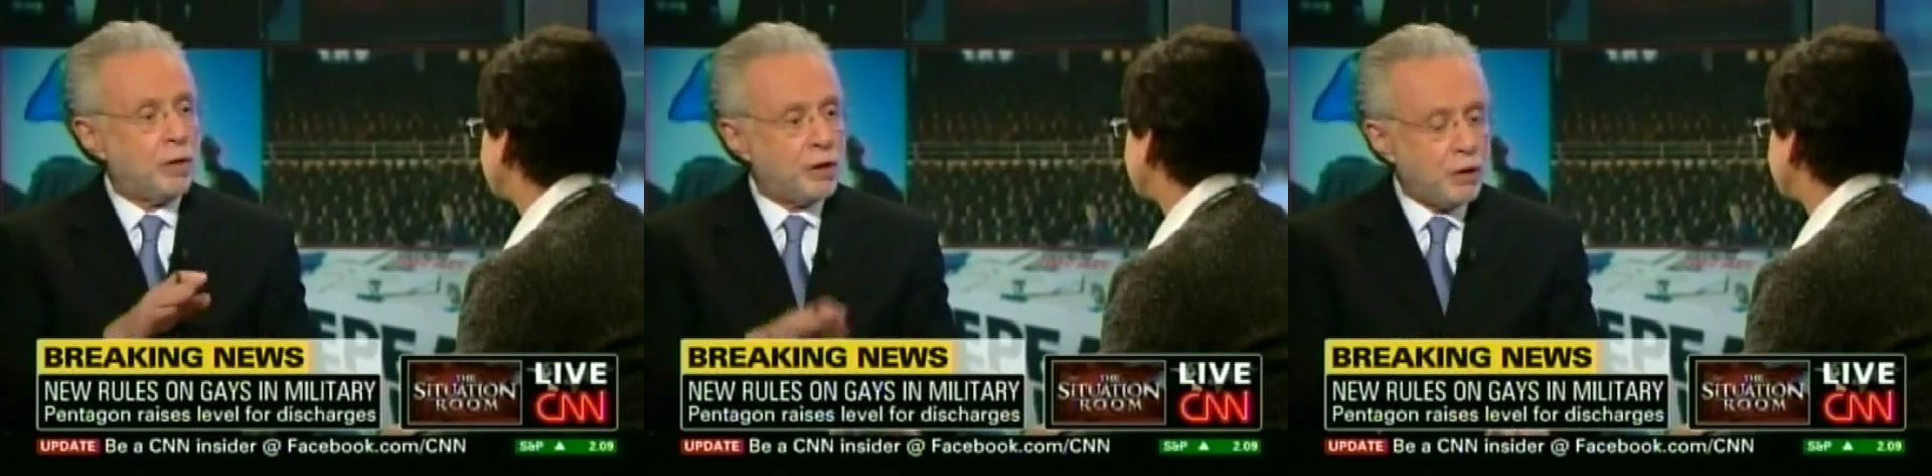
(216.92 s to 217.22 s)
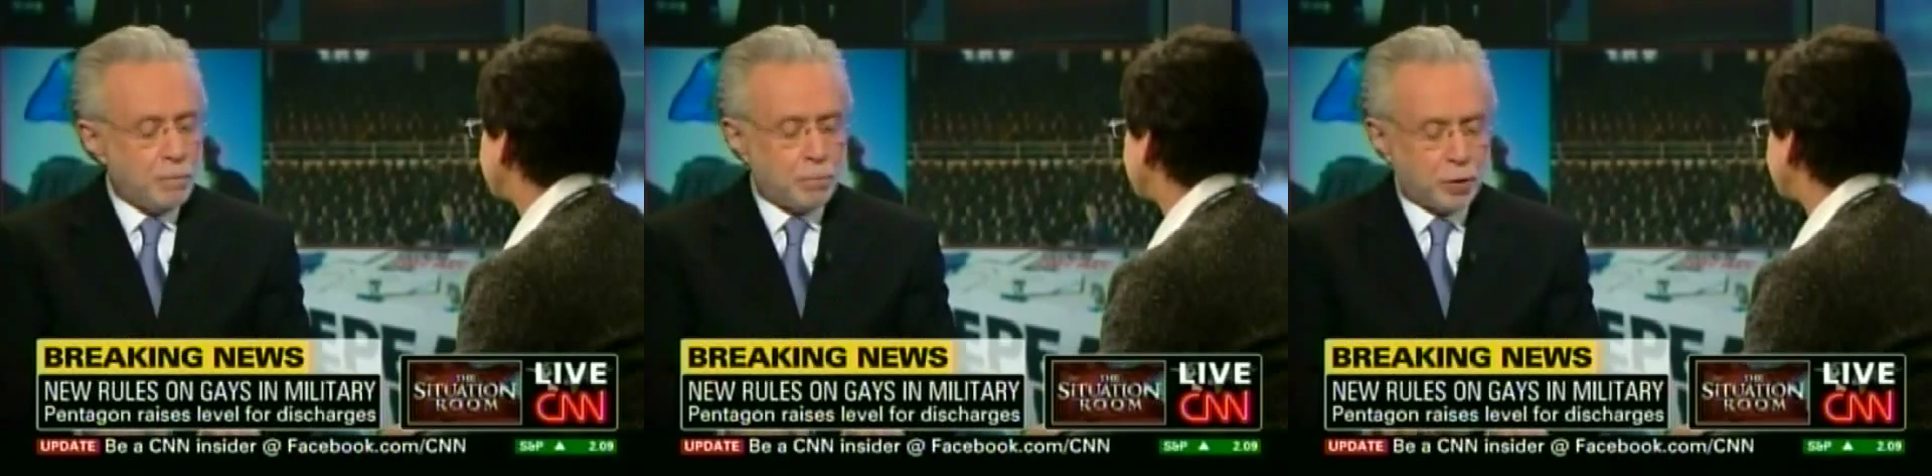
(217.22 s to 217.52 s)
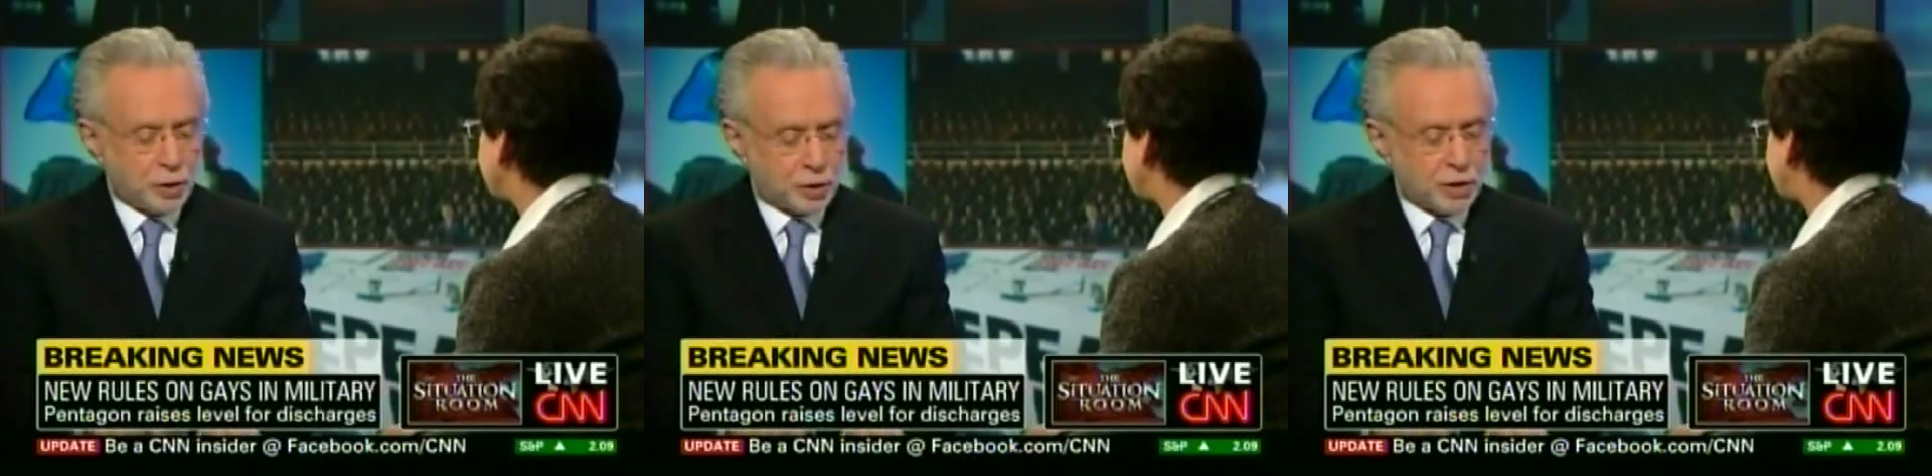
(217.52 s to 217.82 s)
Will you
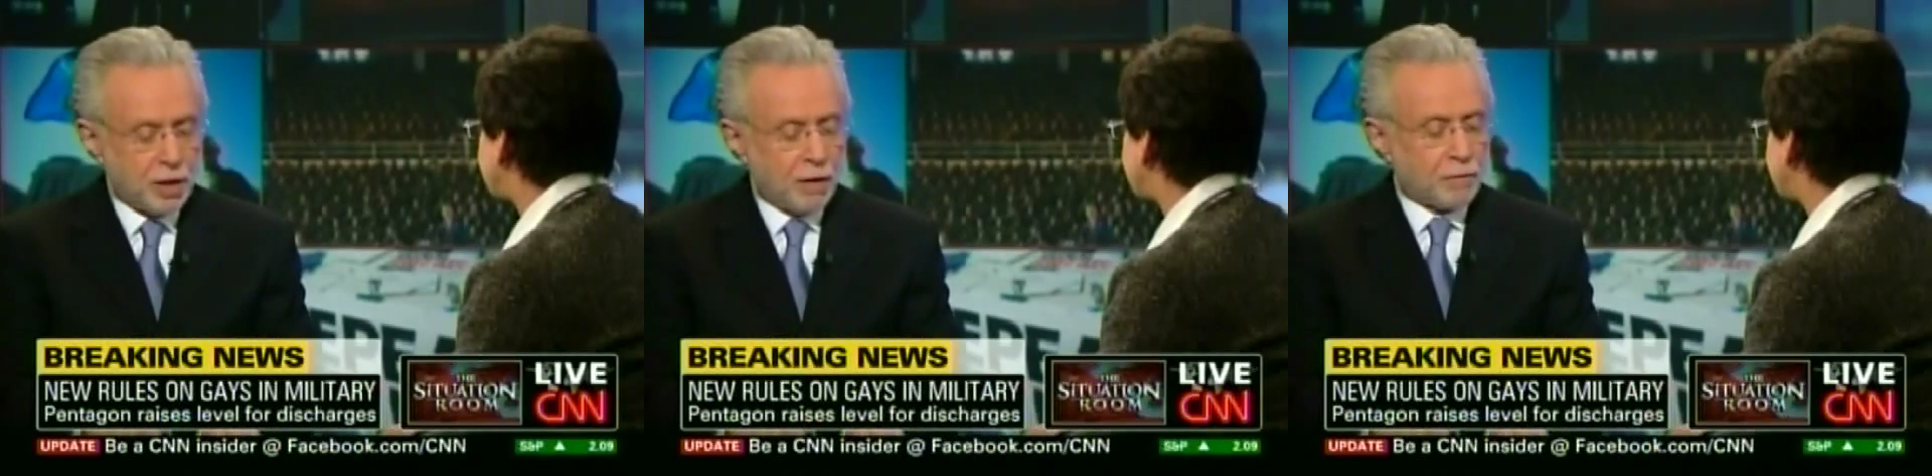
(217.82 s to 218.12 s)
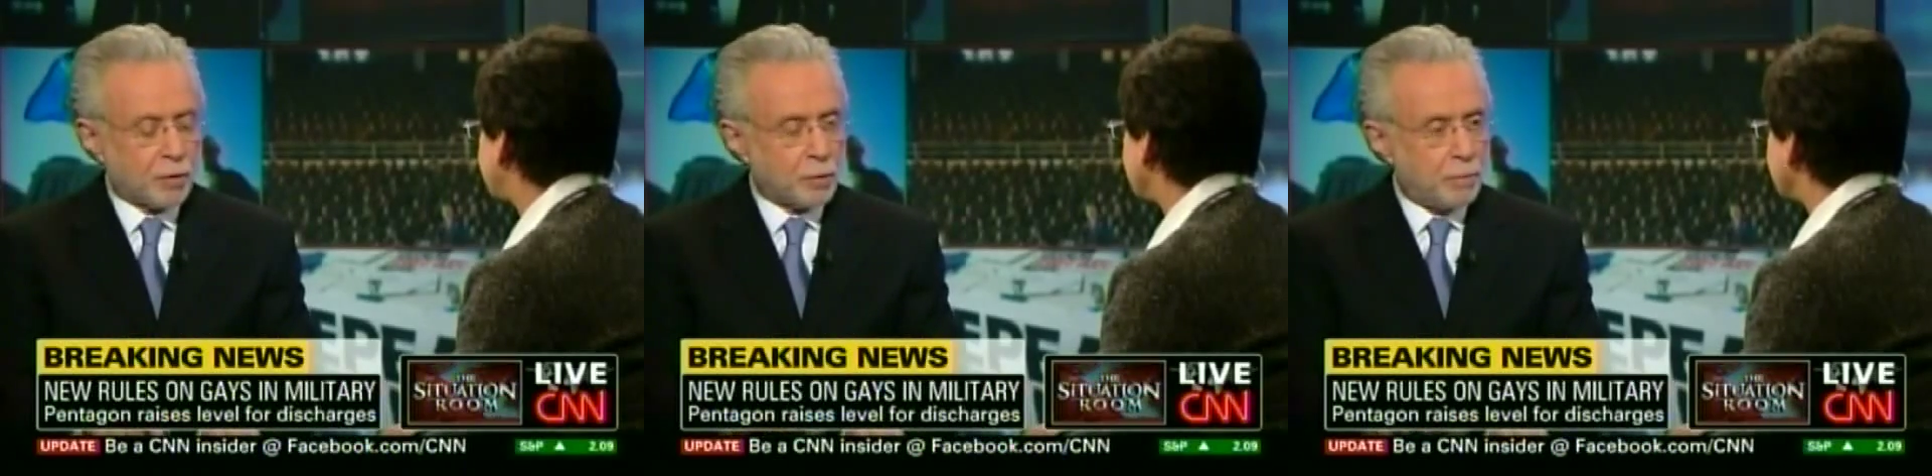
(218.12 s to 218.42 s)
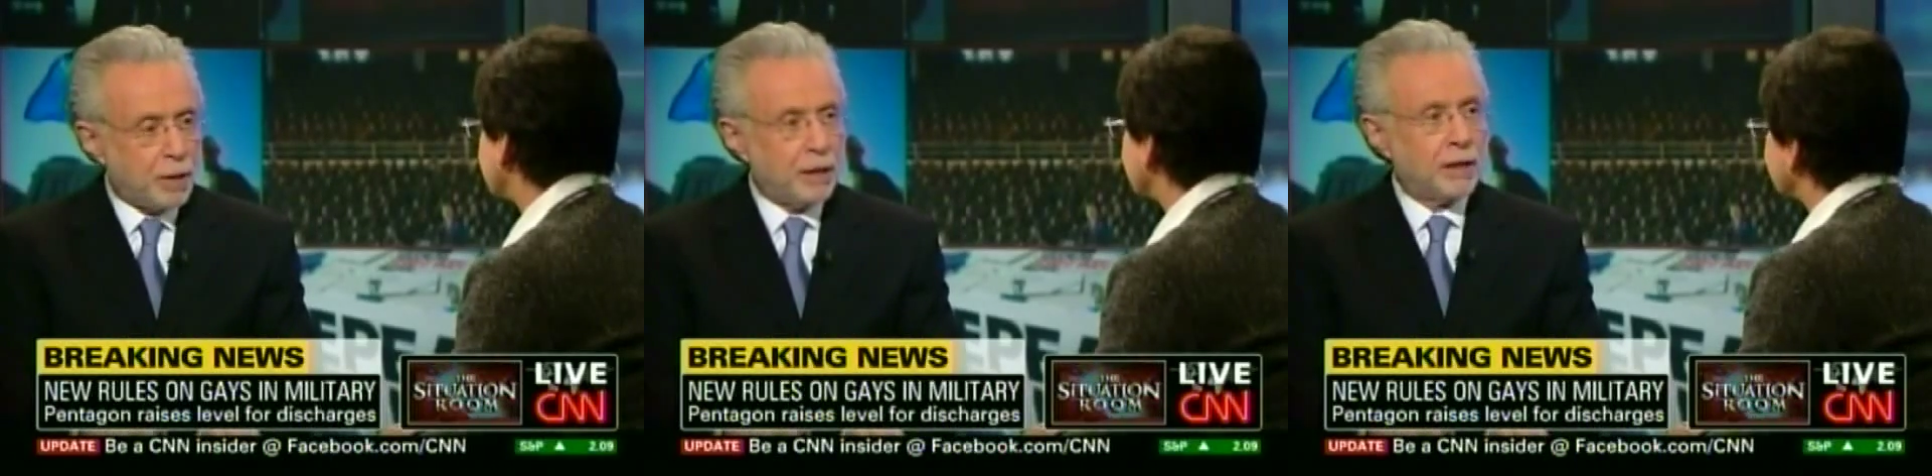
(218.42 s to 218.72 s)
push for
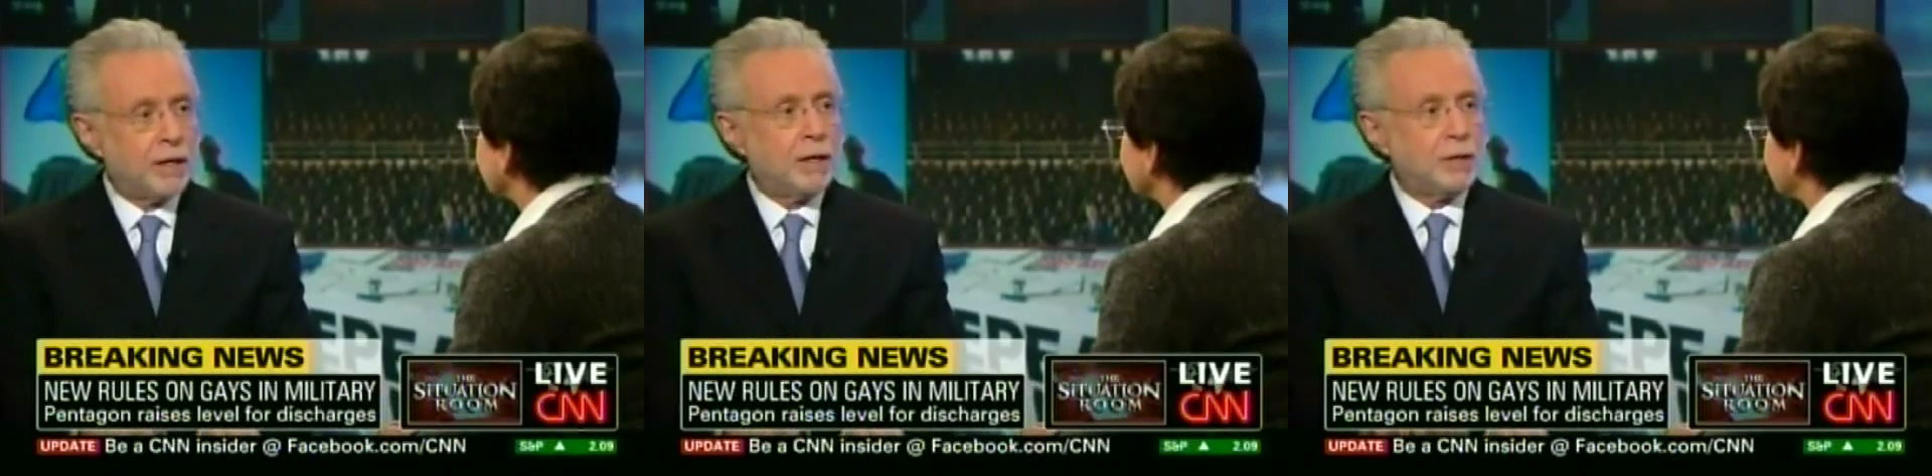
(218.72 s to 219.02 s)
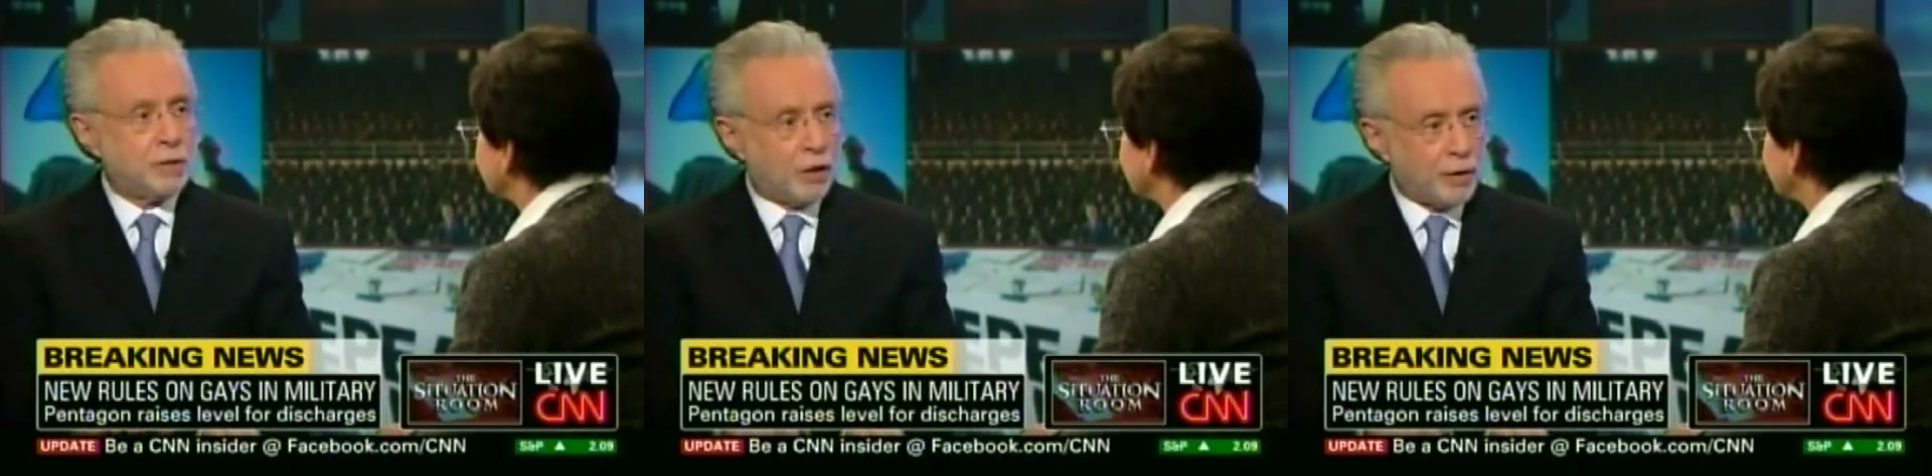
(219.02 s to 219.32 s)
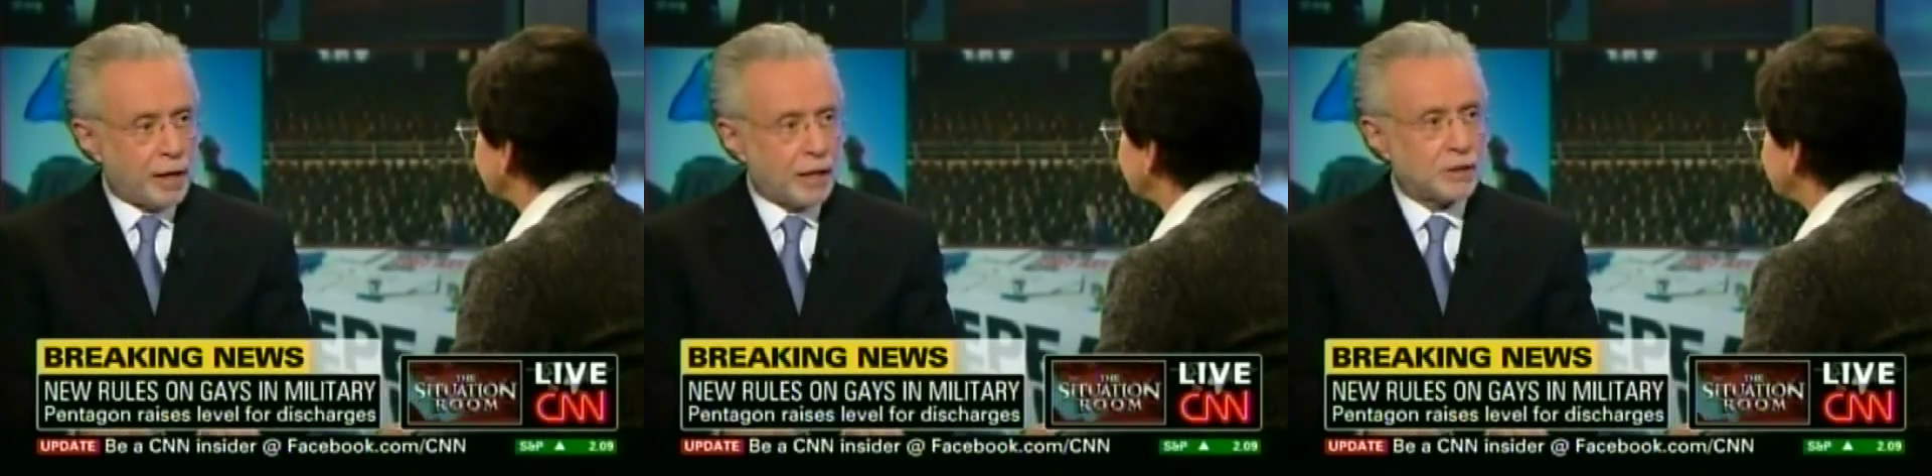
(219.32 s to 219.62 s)
repealing
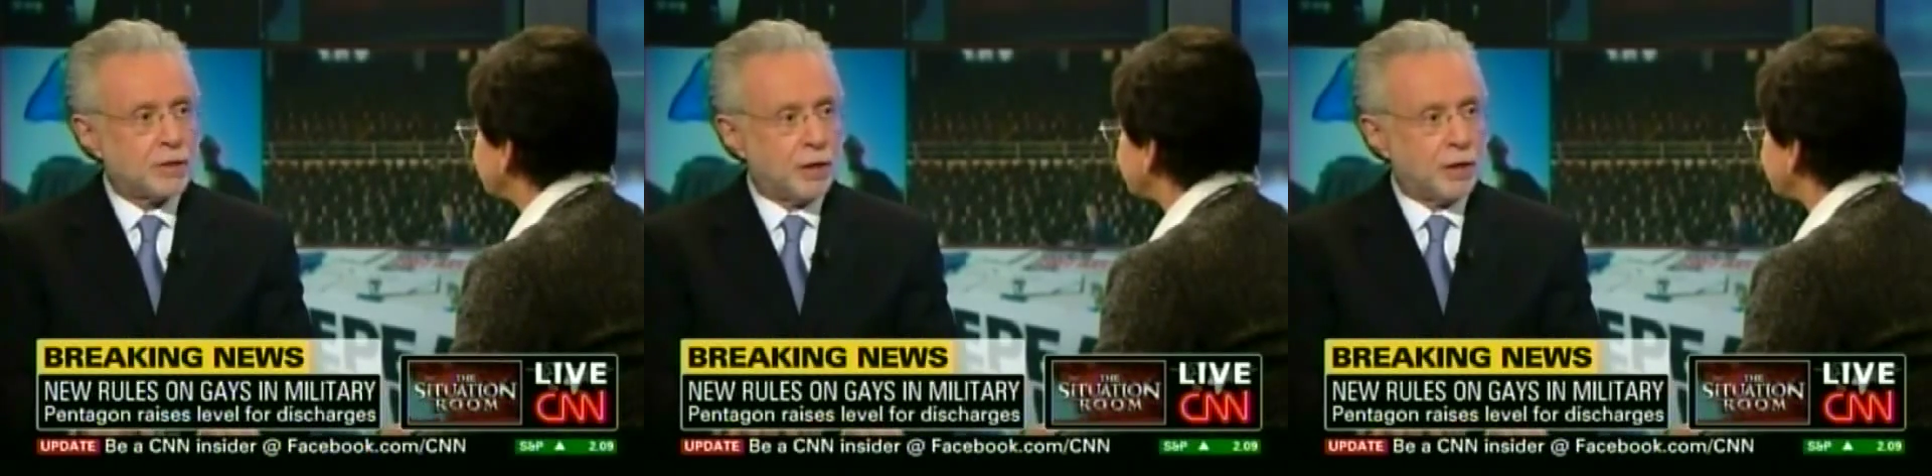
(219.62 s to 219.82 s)
Don't Ask,